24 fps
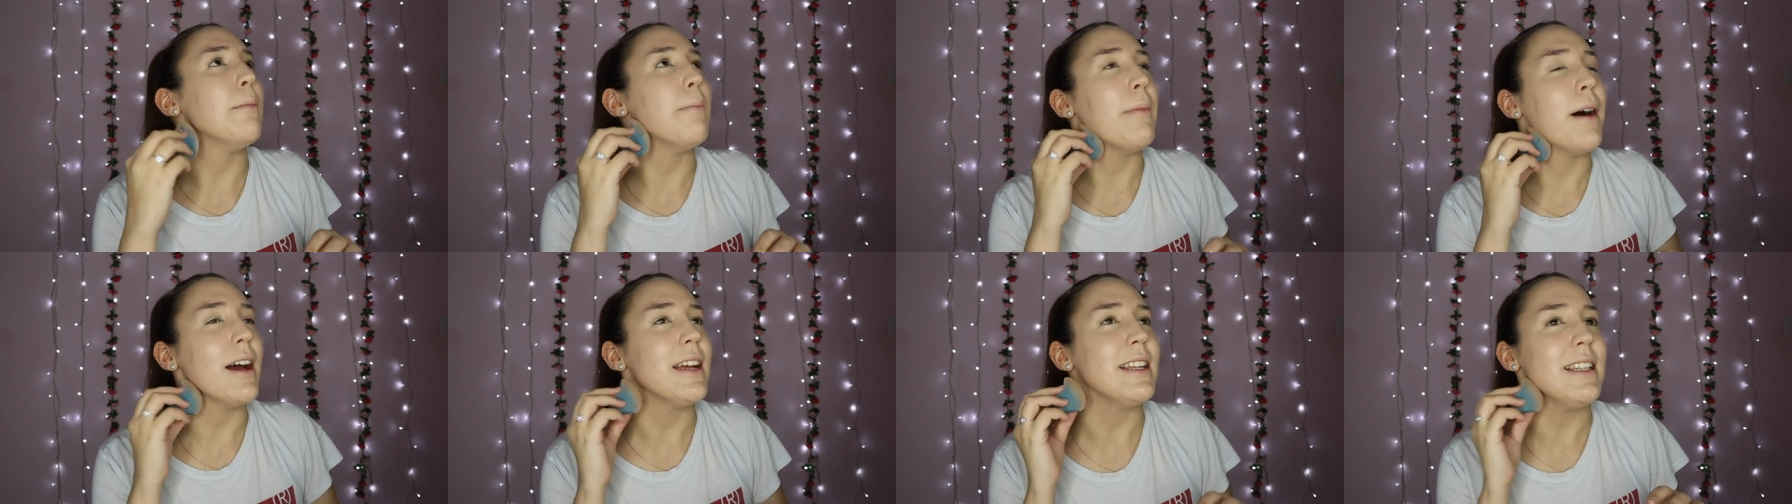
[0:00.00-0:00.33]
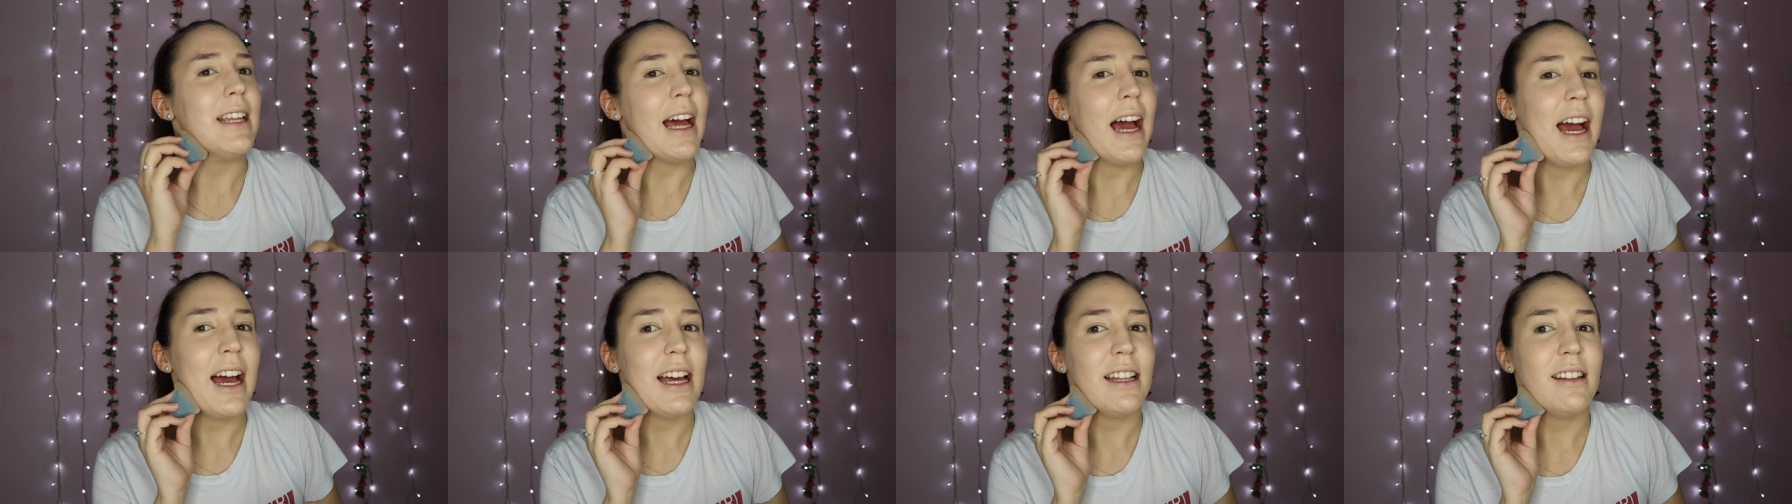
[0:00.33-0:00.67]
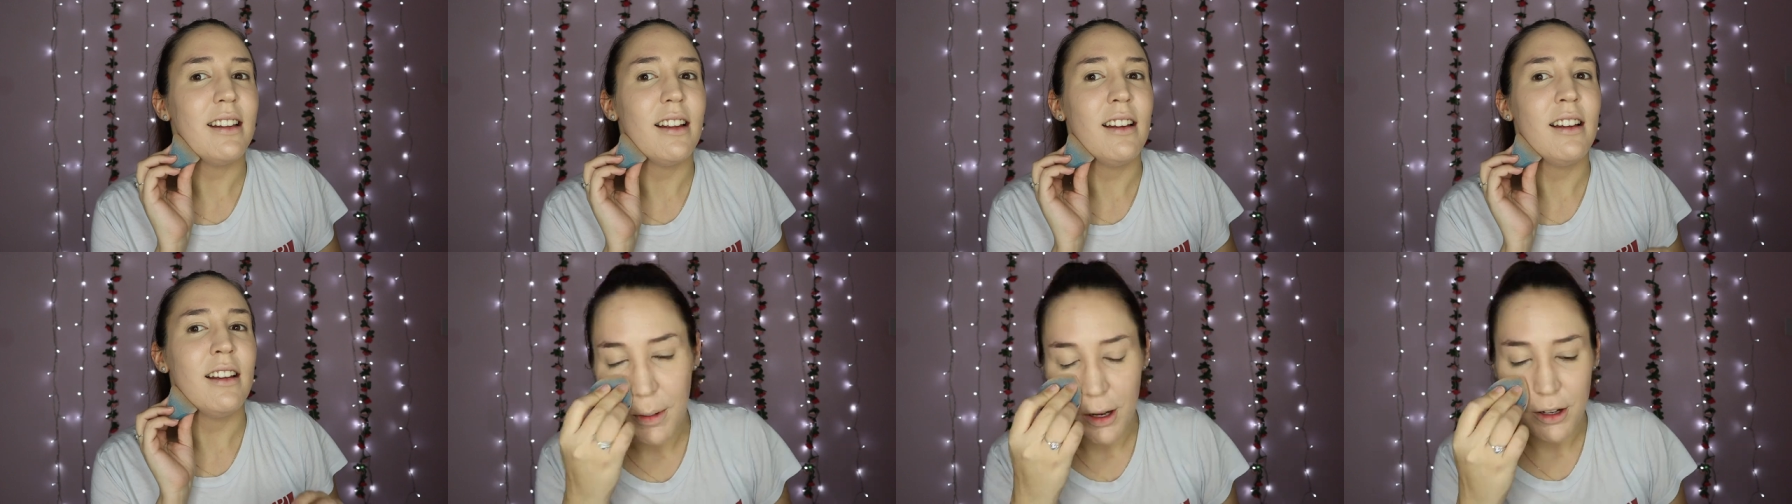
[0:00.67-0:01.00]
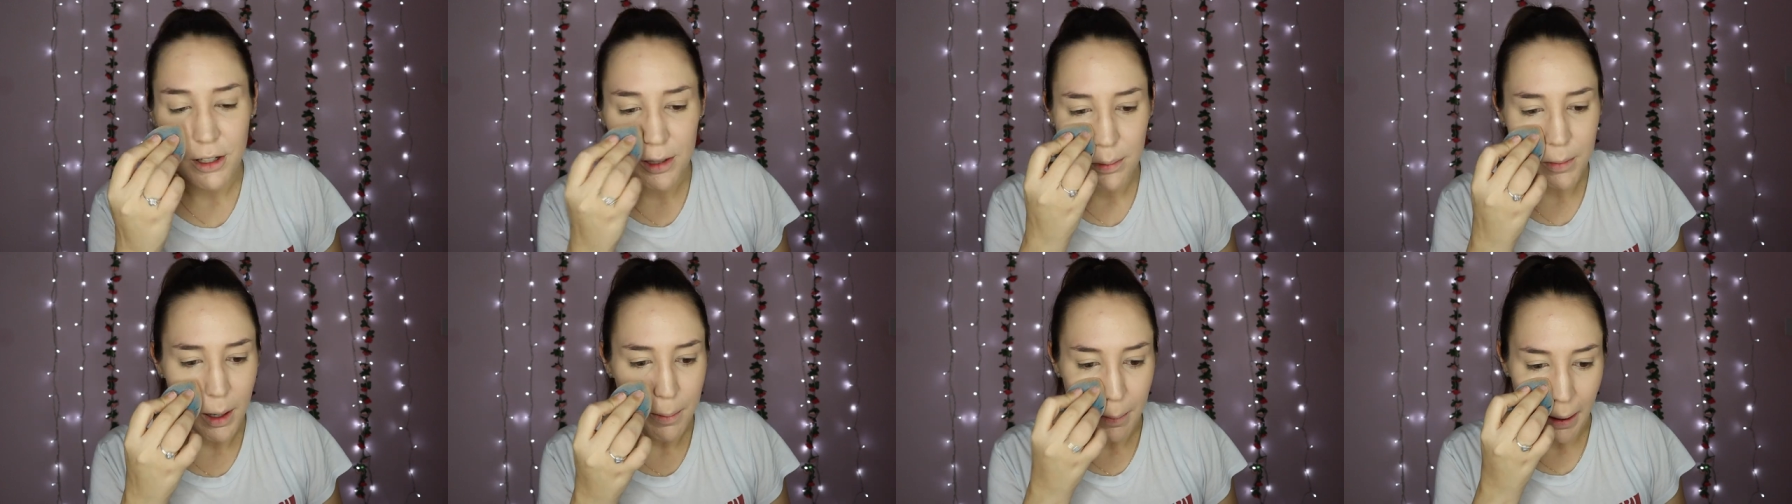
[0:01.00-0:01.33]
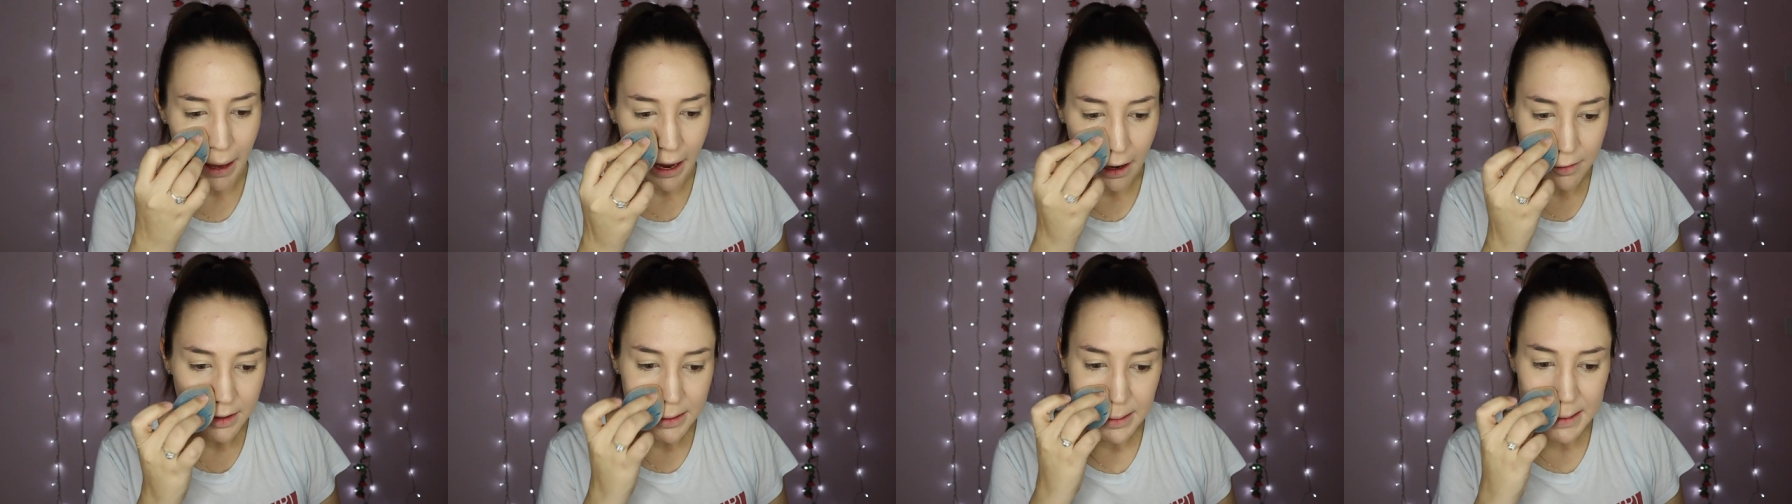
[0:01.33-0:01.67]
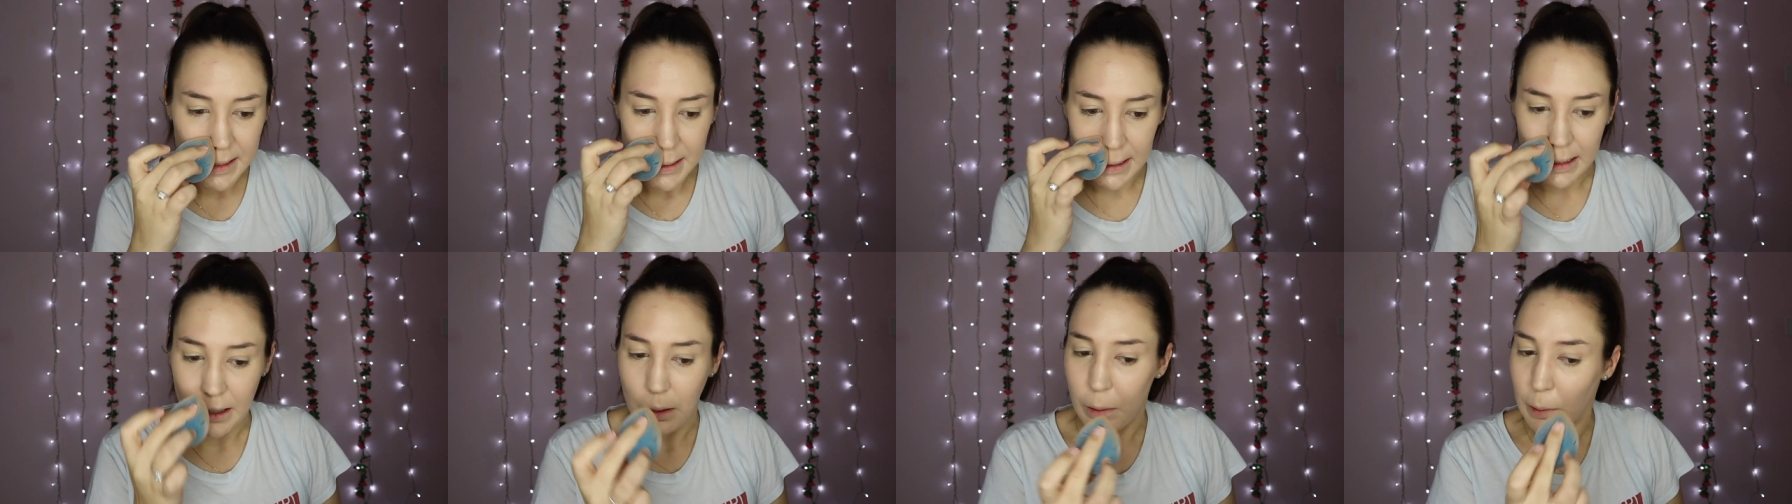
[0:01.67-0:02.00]
my nan spoke to my
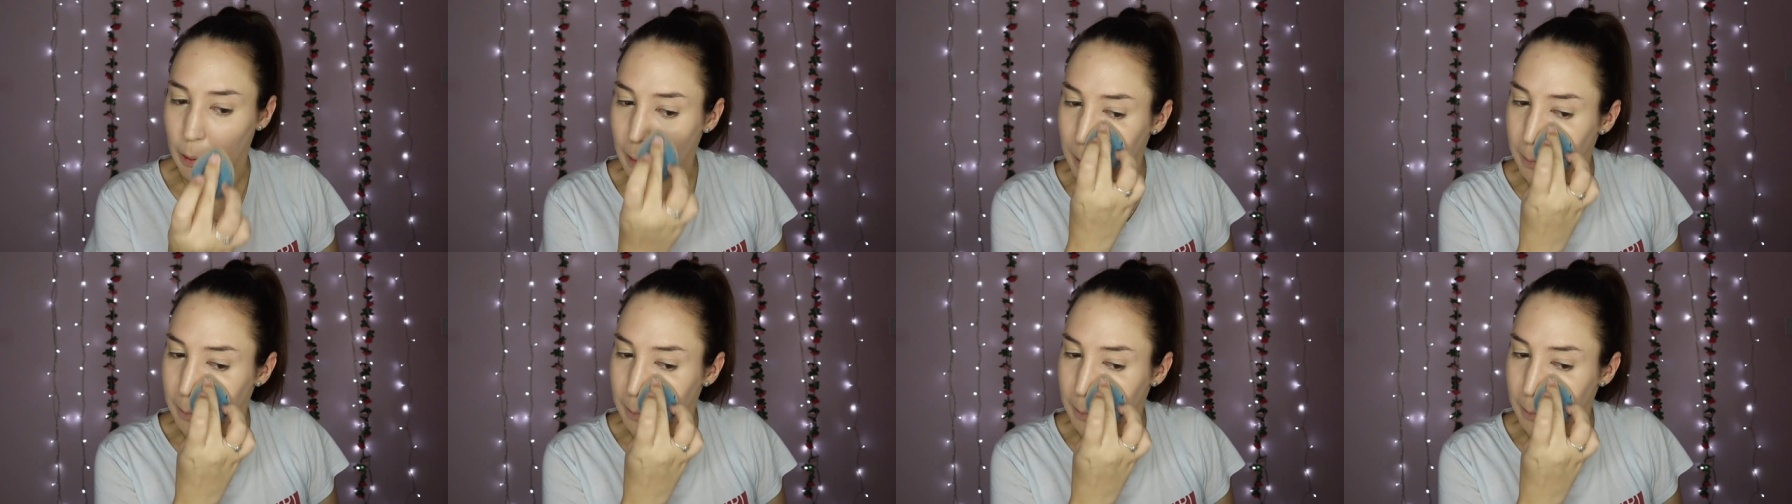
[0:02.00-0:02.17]
parents and got